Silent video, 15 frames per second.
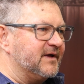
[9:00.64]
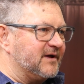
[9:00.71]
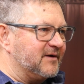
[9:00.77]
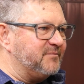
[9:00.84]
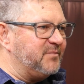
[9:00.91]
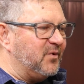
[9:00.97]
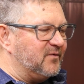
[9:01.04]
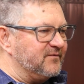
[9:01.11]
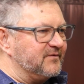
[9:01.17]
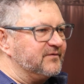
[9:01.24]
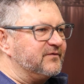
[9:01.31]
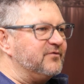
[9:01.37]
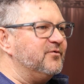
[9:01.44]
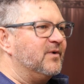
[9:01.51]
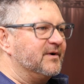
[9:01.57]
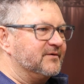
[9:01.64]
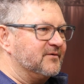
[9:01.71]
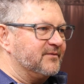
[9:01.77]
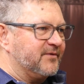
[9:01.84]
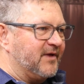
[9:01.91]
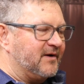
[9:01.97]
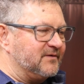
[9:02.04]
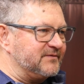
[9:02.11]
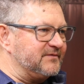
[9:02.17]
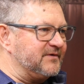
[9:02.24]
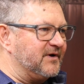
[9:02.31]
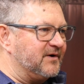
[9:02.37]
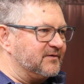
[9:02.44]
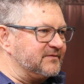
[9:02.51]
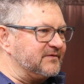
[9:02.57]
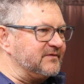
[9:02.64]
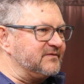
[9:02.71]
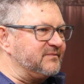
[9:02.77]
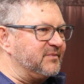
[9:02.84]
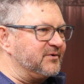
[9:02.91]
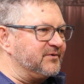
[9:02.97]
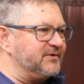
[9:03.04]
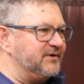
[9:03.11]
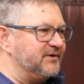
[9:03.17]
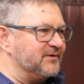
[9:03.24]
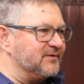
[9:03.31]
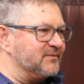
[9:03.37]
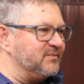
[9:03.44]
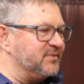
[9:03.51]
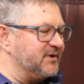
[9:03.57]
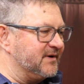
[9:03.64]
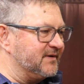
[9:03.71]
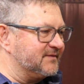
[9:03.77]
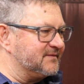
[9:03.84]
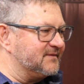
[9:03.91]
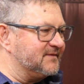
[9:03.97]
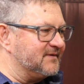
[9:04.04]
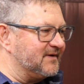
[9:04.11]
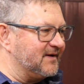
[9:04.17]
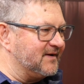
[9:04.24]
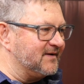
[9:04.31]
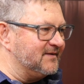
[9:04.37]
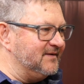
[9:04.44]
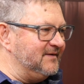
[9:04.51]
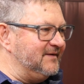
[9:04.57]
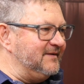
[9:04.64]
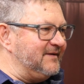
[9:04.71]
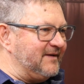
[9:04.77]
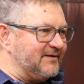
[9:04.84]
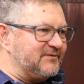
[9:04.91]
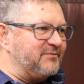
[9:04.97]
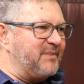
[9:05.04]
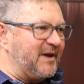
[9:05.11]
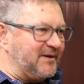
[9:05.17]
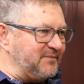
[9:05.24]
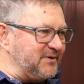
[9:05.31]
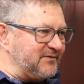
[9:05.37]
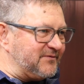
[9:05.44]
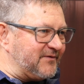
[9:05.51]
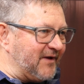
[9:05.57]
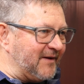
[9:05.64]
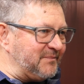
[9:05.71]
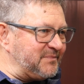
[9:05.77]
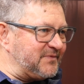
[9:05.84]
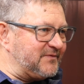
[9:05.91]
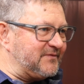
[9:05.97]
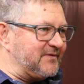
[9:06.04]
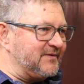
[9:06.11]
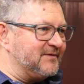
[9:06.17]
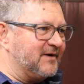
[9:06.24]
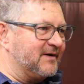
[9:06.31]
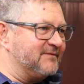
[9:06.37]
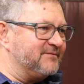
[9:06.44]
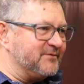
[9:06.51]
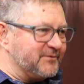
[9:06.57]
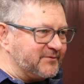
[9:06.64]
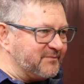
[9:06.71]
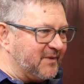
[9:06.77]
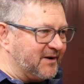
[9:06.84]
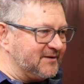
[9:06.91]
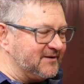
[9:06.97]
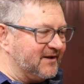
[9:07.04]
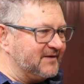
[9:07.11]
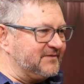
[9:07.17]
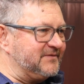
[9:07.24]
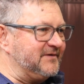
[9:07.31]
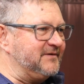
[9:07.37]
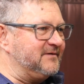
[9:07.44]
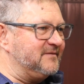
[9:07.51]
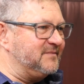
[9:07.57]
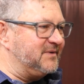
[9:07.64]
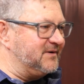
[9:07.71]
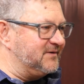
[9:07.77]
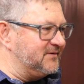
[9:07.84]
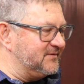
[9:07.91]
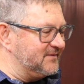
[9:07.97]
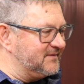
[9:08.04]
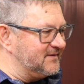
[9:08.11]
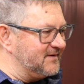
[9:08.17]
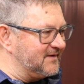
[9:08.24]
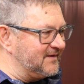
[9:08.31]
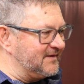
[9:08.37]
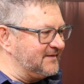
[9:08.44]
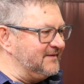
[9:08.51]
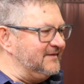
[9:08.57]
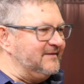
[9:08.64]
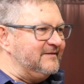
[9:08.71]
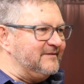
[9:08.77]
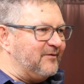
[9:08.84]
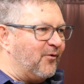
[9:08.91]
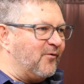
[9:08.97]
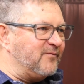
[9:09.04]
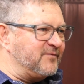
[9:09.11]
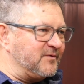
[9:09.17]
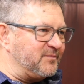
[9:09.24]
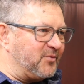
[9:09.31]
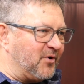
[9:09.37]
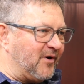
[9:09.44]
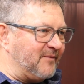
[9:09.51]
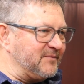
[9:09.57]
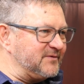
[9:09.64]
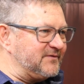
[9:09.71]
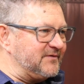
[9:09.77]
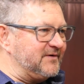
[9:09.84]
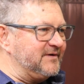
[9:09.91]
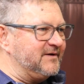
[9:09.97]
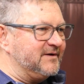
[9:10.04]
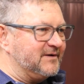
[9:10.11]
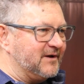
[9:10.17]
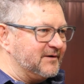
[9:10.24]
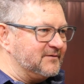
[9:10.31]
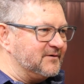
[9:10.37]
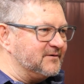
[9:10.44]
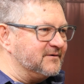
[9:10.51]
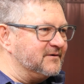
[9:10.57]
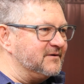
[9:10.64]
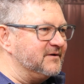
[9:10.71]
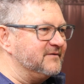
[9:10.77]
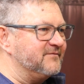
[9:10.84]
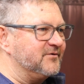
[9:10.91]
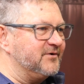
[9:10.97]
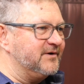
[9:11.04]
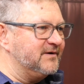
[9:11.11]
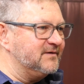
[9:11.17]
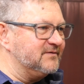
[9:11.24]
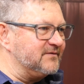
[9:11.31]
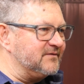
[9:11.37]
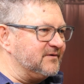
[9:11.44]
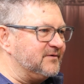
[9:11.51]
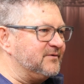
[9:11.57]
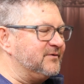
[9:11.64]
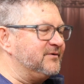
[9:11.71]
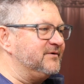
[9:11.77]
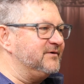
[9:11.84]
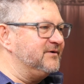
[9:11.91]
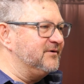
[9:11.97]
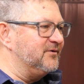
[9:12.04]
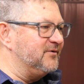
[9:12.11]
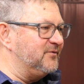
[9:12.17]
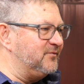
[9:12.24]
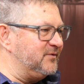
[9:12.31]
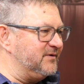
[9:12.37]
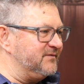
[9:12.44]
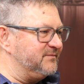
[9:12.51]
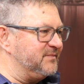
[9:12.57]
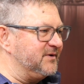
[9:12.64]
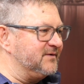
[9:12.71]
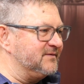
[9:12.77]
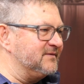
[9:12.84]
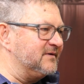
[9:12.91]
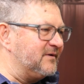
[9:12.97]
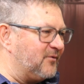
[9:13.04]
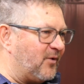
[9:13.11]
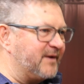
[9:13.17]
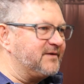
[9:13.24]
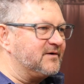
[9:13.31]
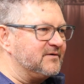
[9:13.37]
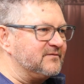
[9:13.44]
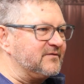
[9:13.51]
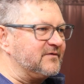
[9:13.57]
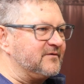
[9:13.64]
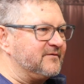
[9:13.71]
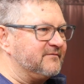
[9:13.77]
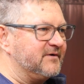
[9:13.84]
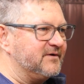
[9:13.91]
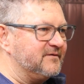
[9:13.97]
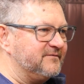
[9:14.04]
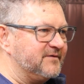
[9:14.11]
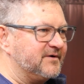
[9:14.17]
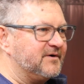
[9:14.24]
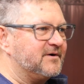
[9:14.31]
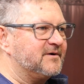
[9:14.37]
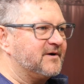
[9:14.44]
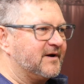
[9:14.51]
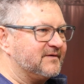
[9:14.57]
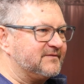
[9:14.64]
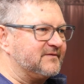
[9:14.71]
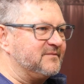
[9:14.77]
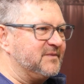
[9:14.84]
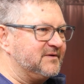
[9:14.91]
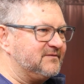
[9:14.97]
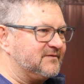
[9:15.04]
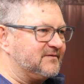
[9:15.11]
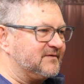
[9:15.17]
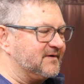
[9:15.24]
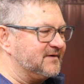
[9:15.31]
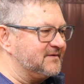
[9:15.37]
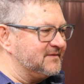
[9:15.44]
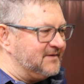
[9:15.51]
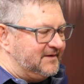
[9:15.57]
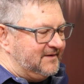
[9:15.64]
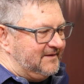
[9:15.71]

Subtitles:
get up over 200,000 ounces per year. But it's baby steps, and I've learned my lesson about over-promising and under-delivering. So, we've been quite conservative in our estimates, and,